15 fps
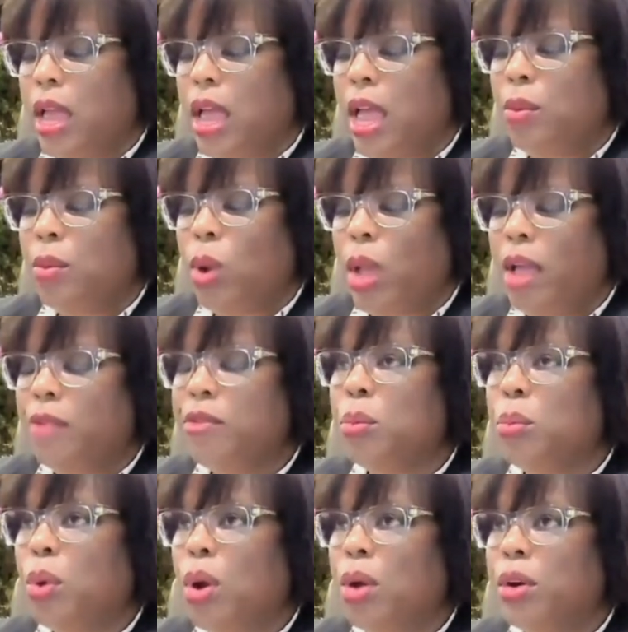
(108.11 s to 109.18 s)
I will have you
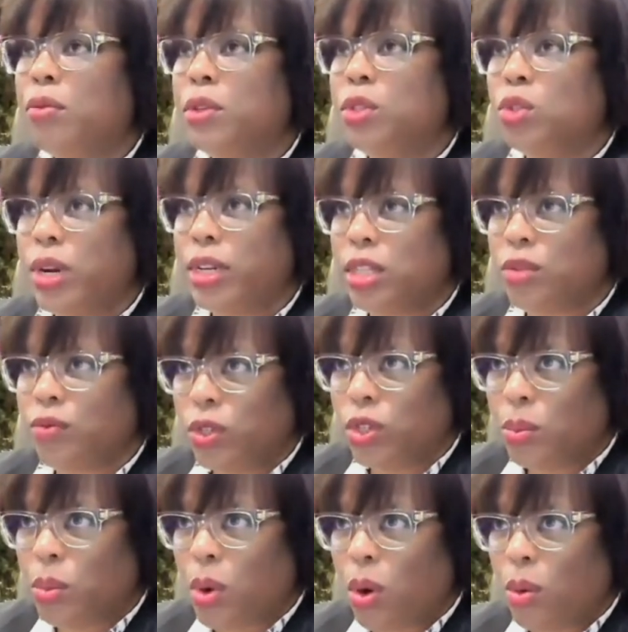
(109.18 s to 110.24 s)
brought over dressed for
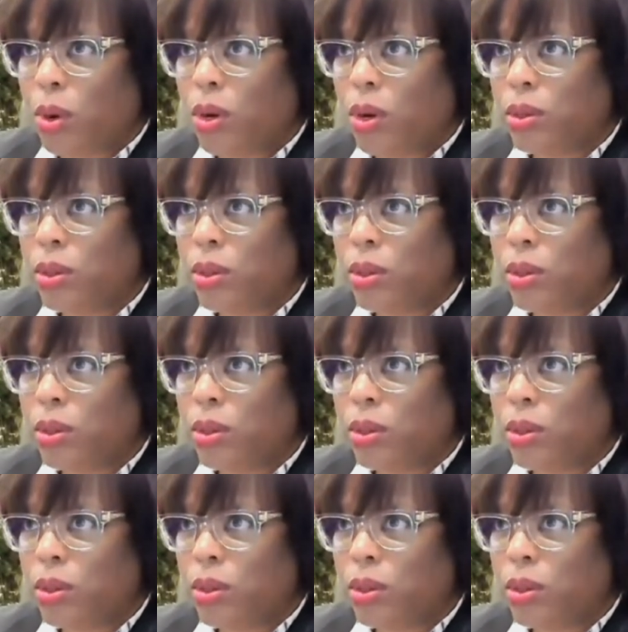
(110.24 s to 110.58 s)
tomorrow.